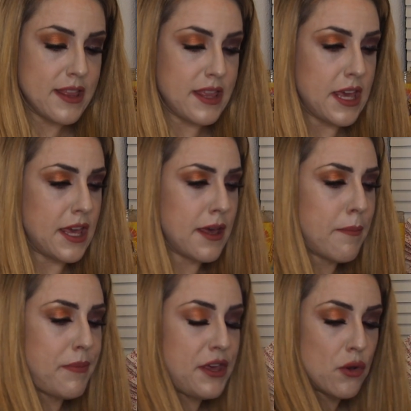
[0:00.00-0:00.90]

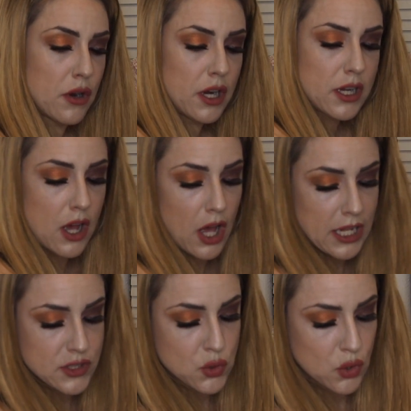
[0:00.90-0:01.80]
the Pure
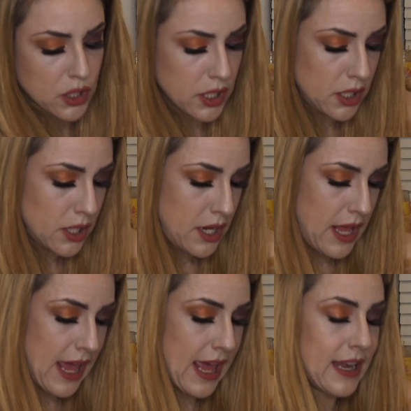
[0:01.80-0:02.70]
Contour
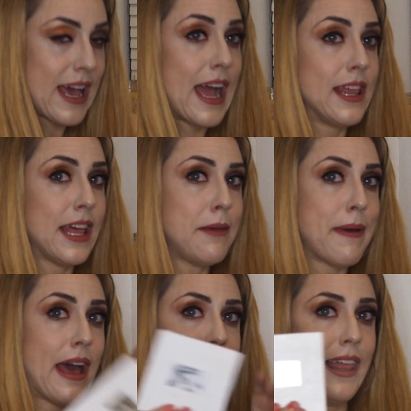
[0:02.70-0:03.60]
and Highlight
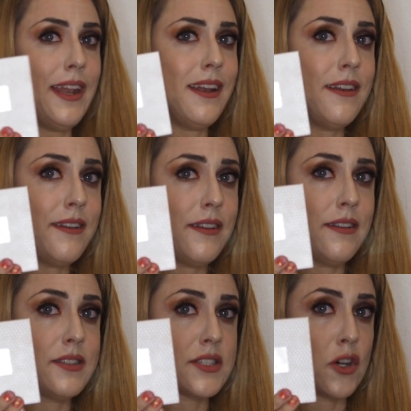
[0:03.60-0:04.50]
Palette,
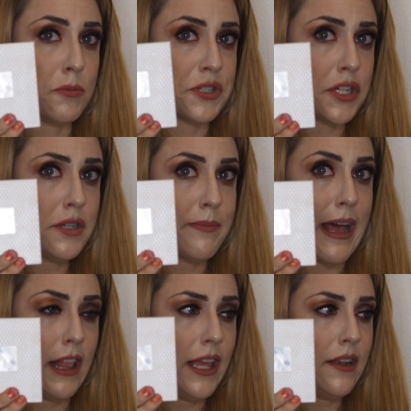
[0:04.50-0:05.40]
Sculptor
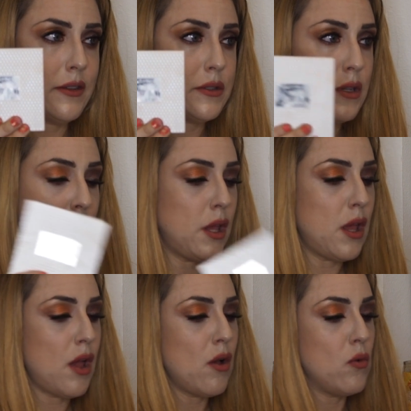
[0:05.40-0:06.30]
palette.
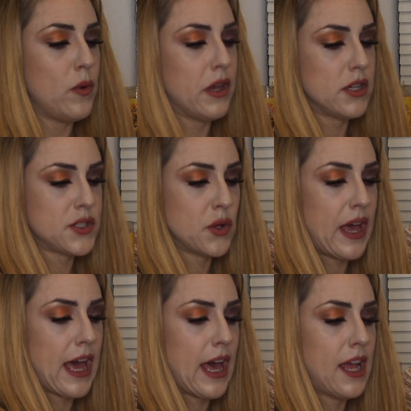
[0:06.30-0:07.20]
We also
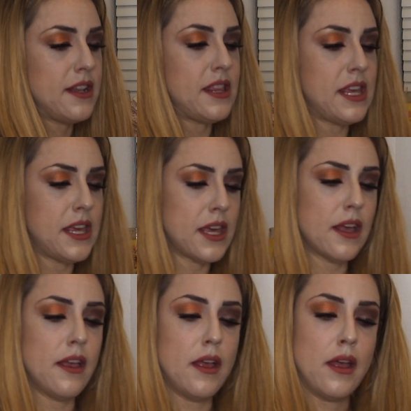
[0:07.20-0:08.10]
had
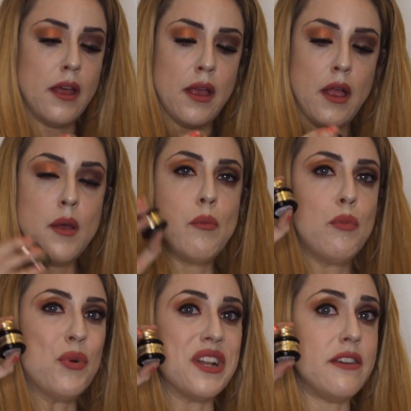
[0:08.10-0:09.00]
the
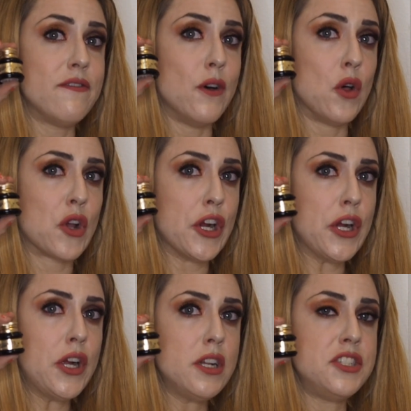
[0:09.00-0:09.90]
Pretty
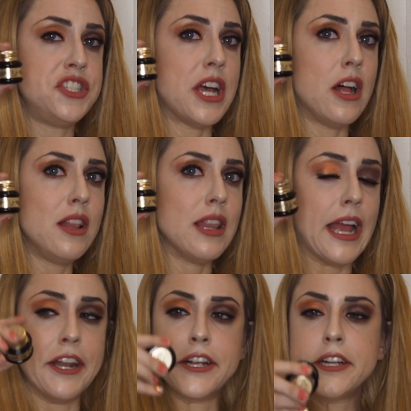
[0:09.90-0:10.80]
Vulgar gel
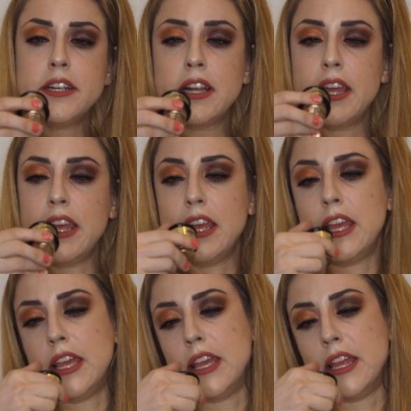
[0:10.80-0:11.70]
liner
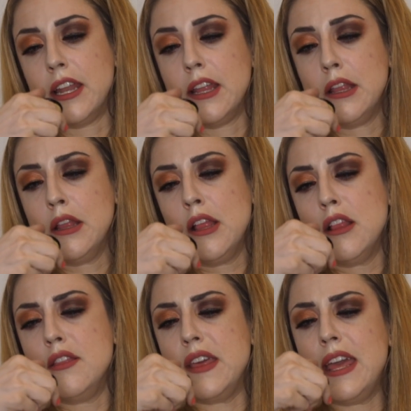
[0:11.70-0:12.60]
in
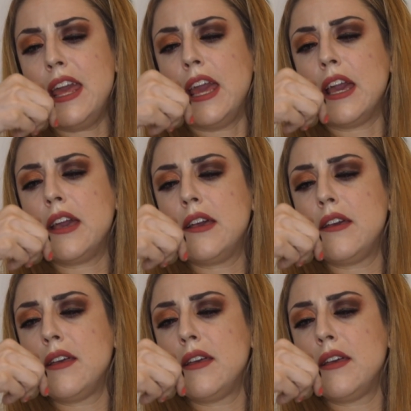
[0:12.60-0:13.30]
the ink